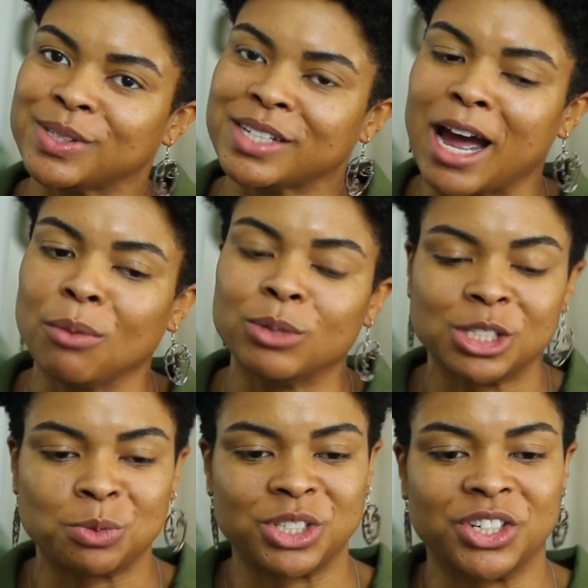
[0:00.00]
time, which is
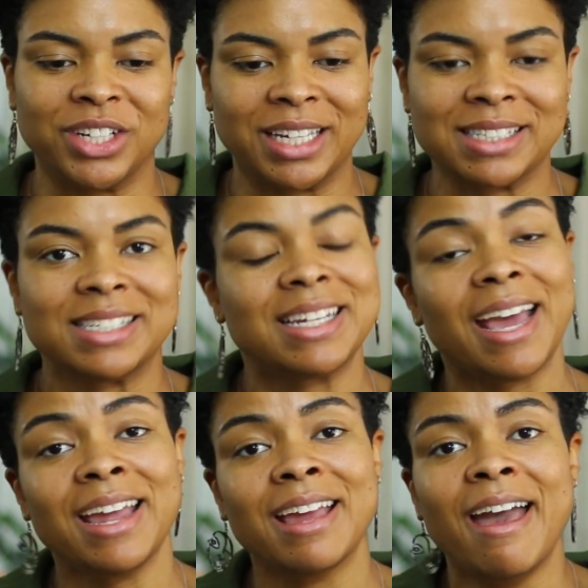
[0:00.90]
what you're going to get
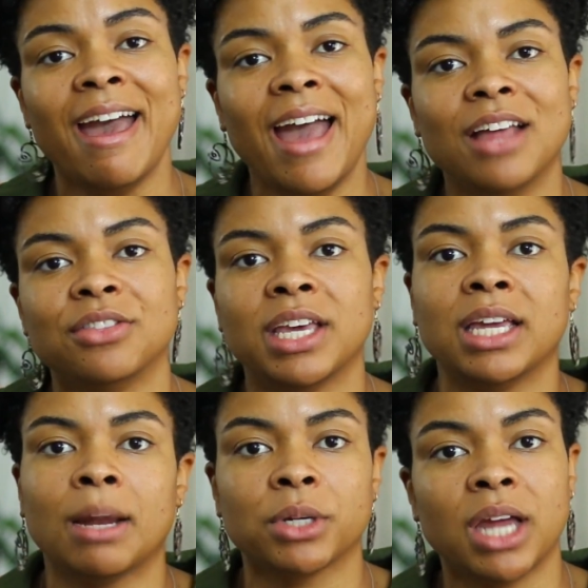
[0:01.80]
today, and then
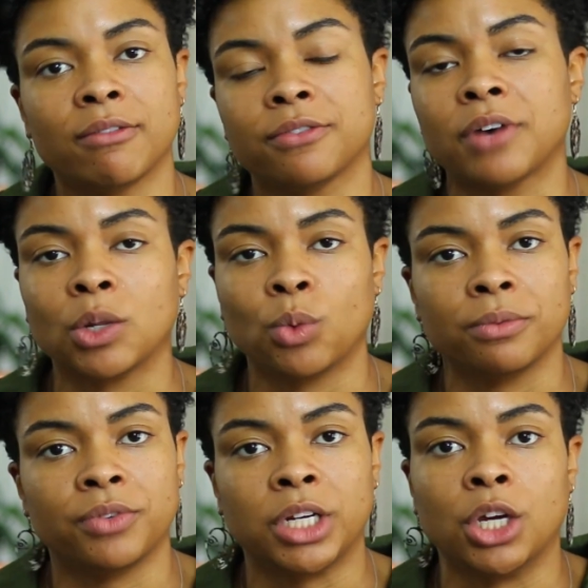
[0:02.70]
I'm going to have a follow-up
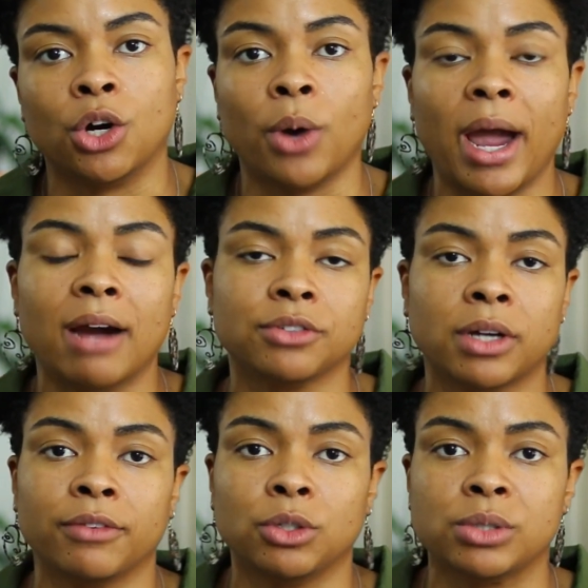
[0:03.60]
video after
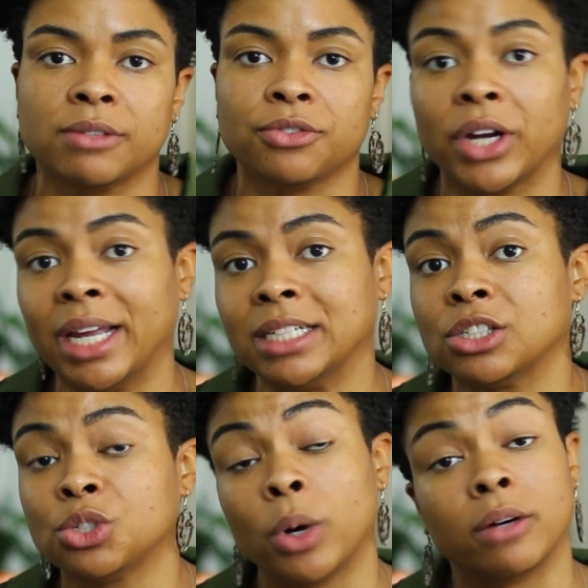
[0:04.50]
I've used it for 8 to
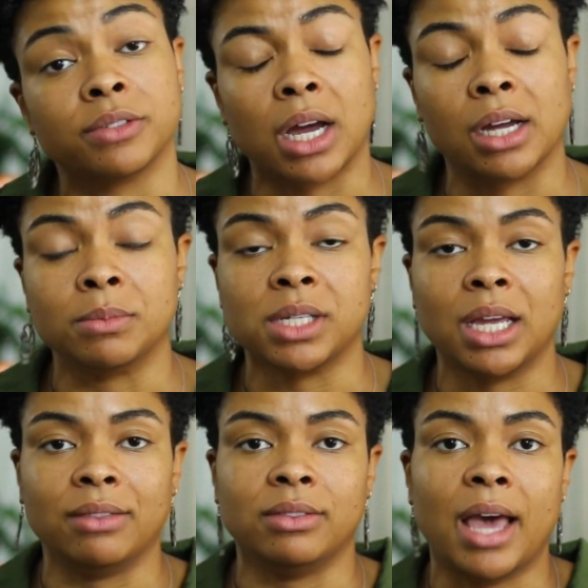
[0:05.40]
12 times,
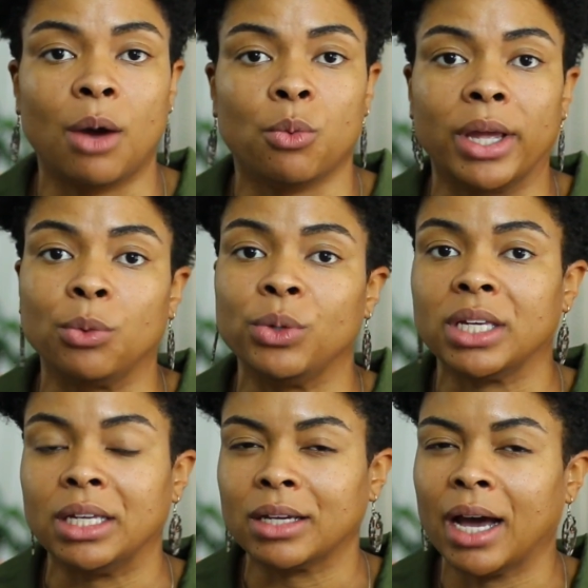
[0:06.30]
and that way we
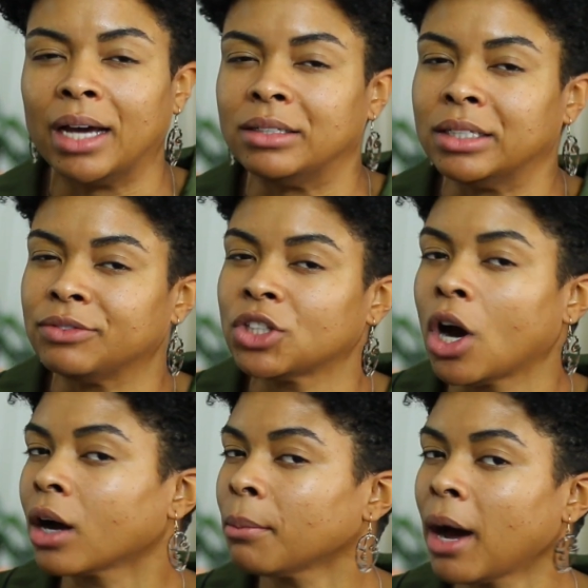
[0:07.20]
can kind of
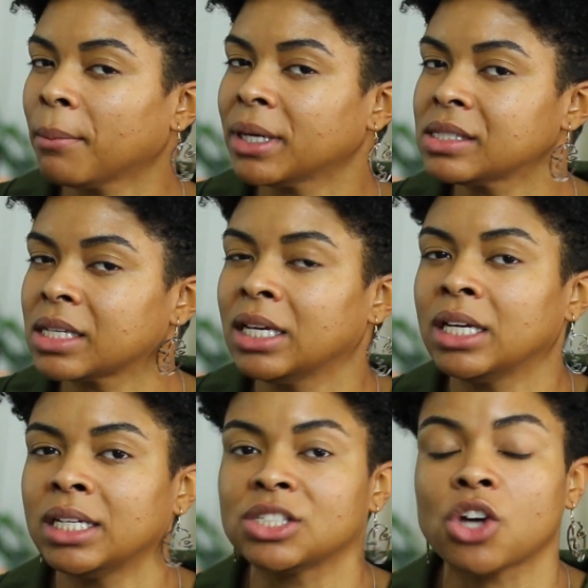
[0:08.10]
talk about my skin
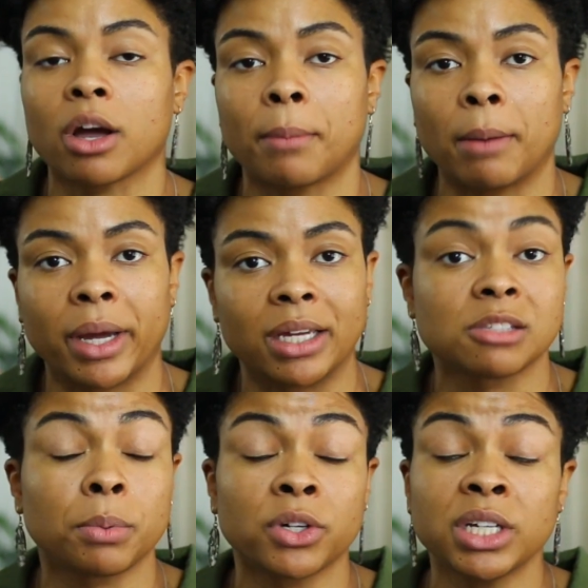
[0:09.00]
and talk about my
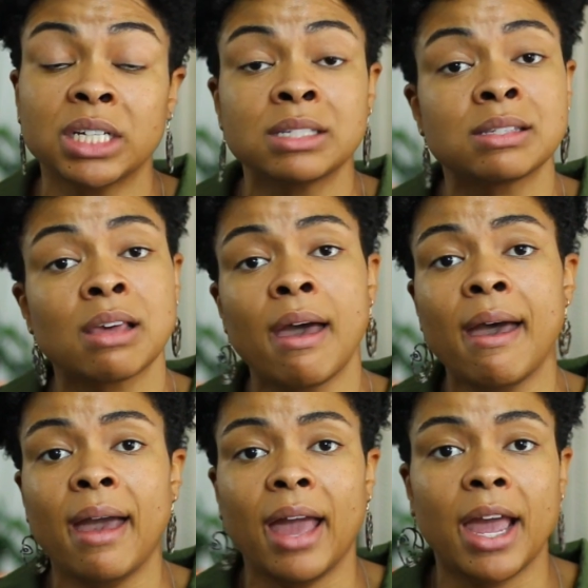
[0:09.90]
experience
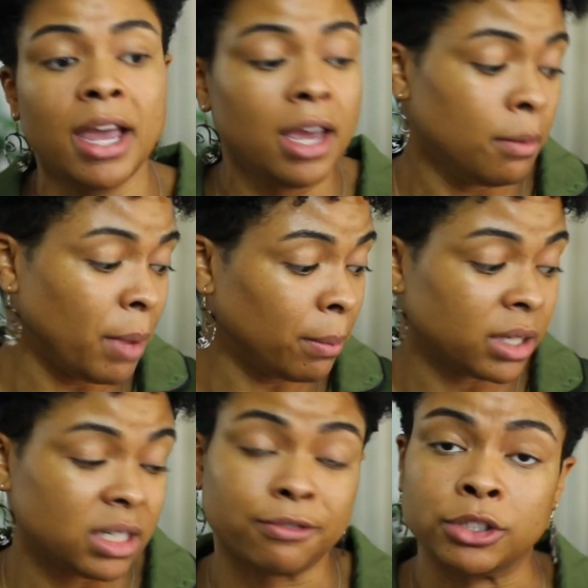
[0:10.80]
and maybe the
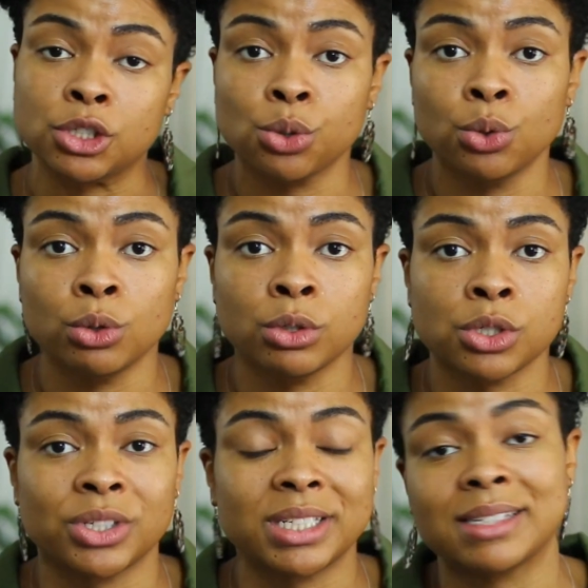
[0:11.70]
different tools or
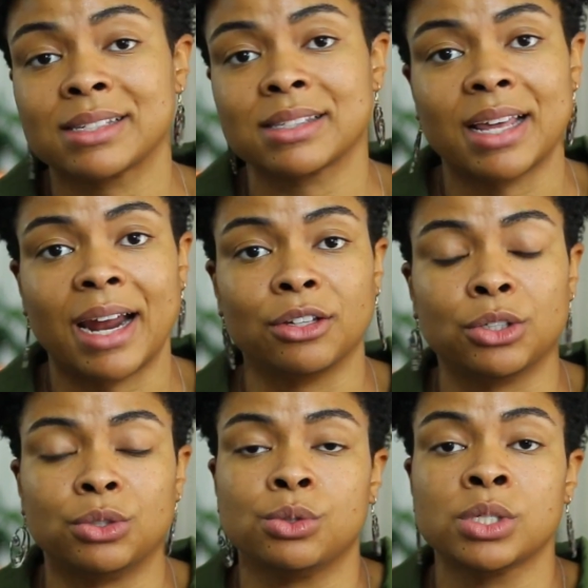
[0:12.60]
discs that I
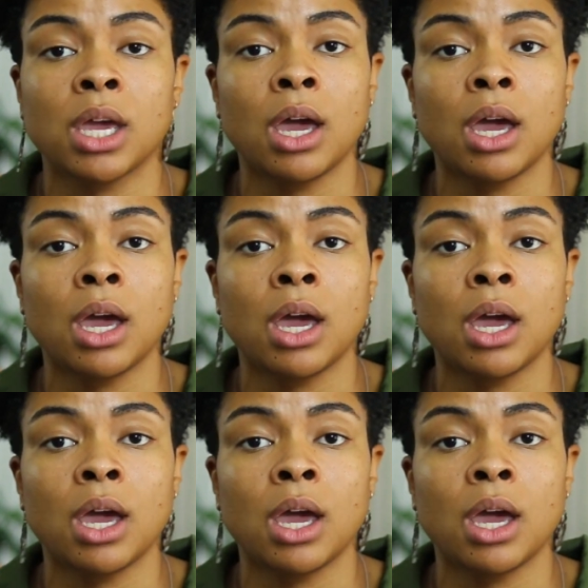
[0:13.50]
use